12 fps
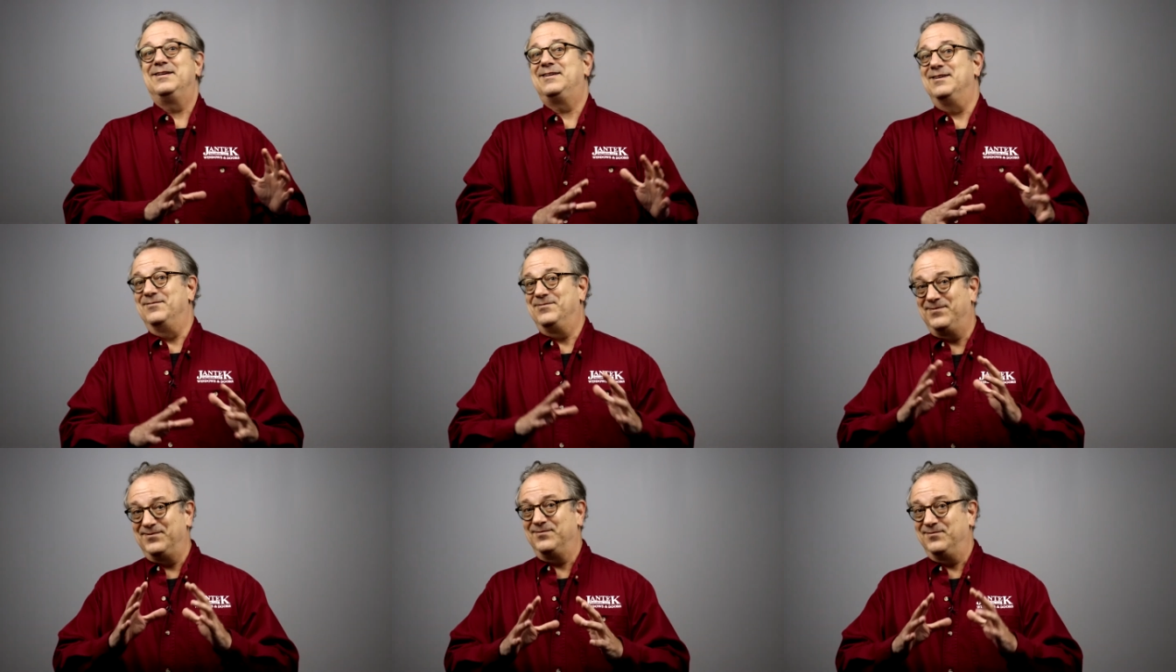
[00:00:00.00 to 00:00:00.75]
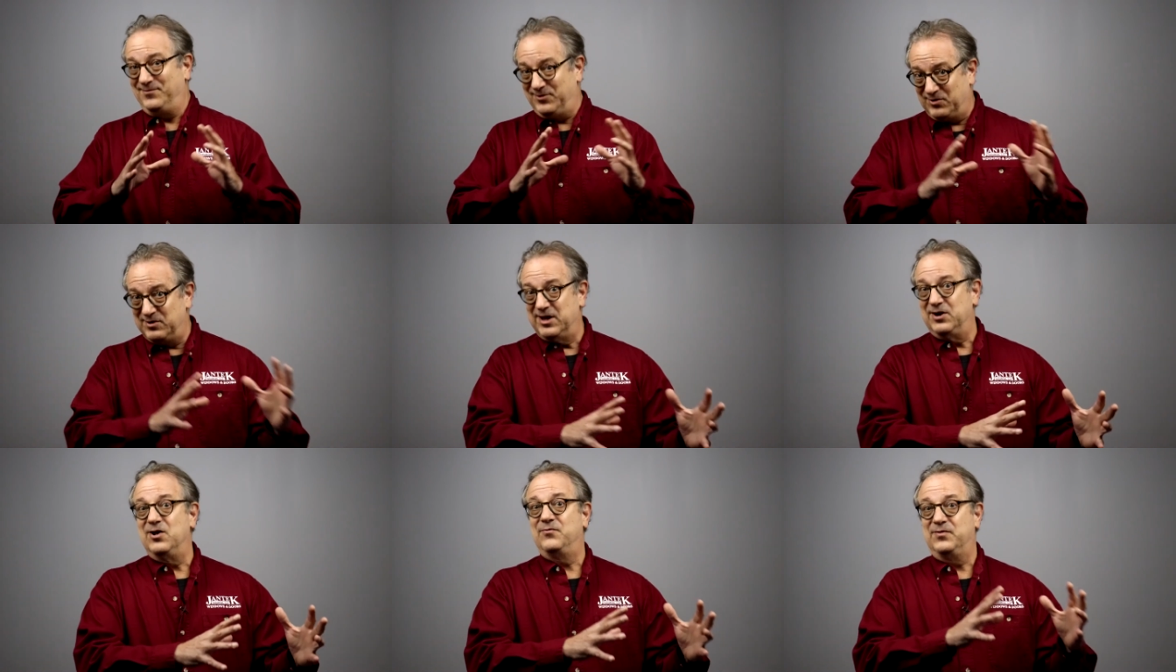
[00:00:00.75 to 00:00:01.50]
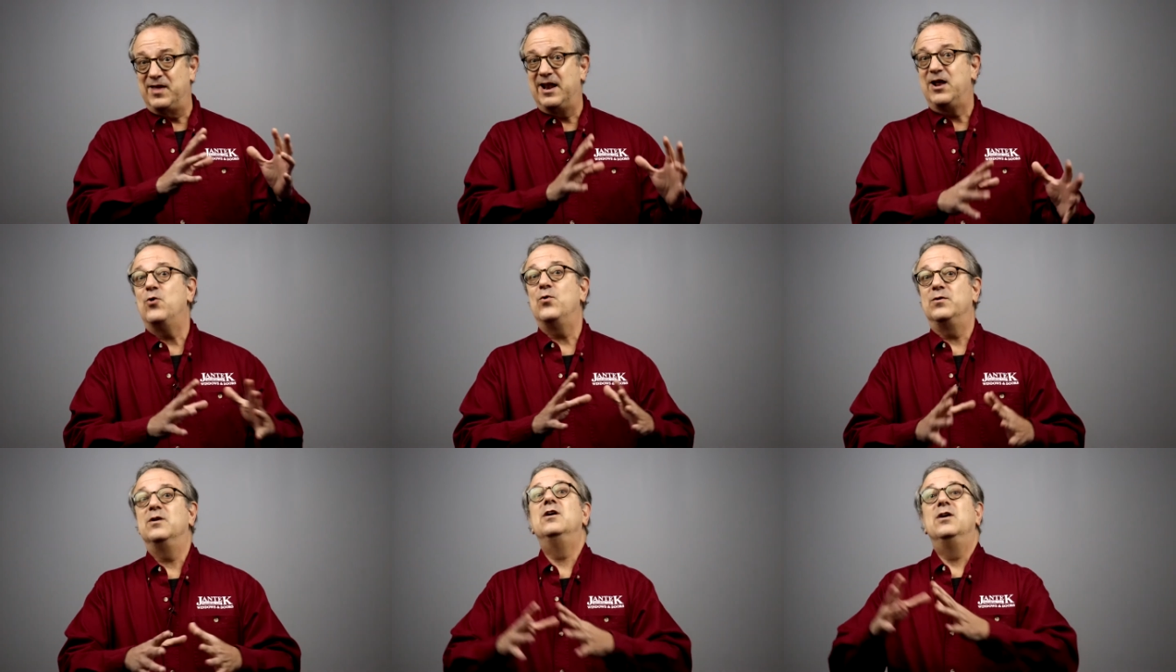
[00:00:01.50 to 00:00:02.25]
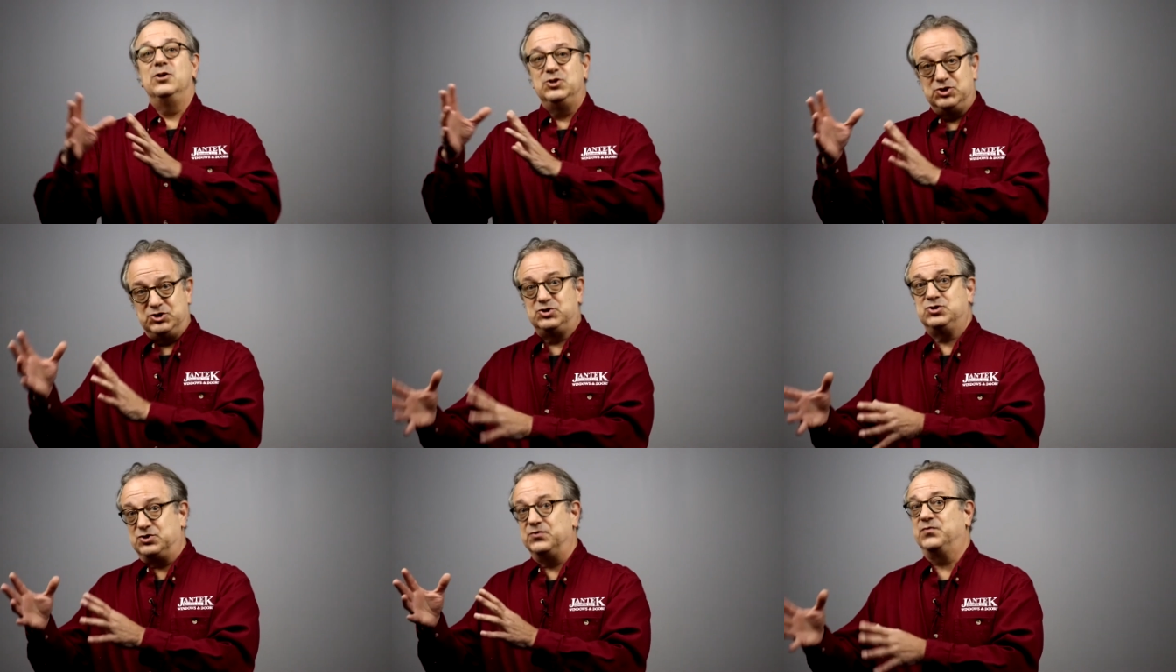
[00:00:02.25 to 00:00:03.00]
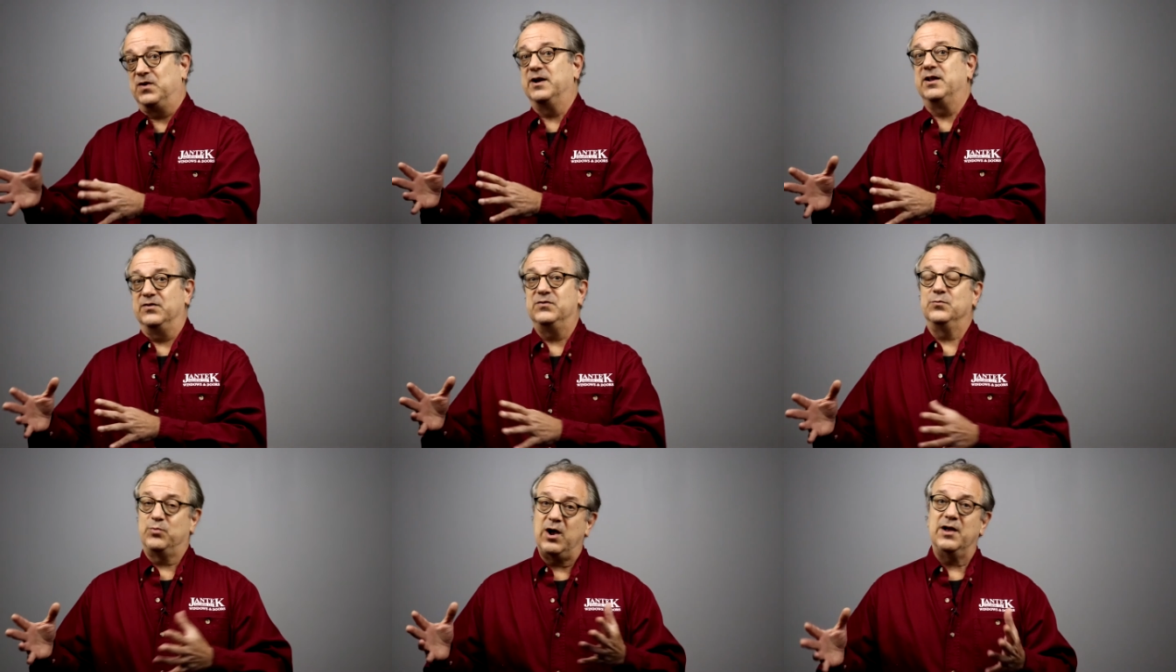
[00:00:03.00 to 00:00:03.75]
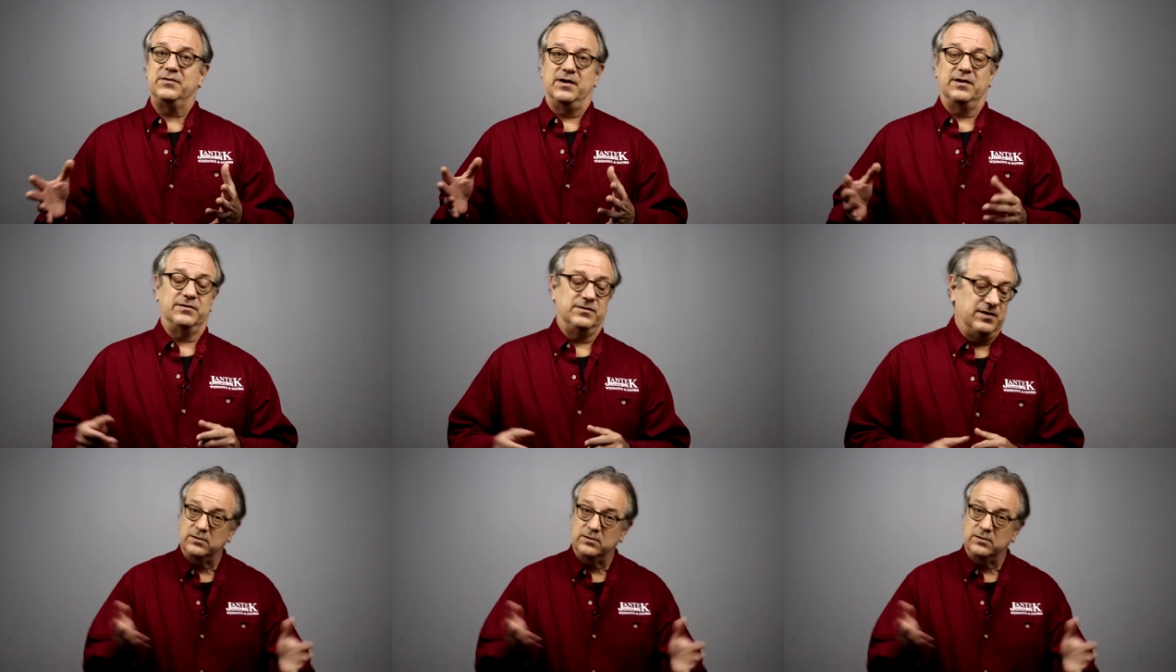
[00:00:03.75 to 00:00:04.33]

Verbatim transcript: can f you can get enough of that out to finance your projects.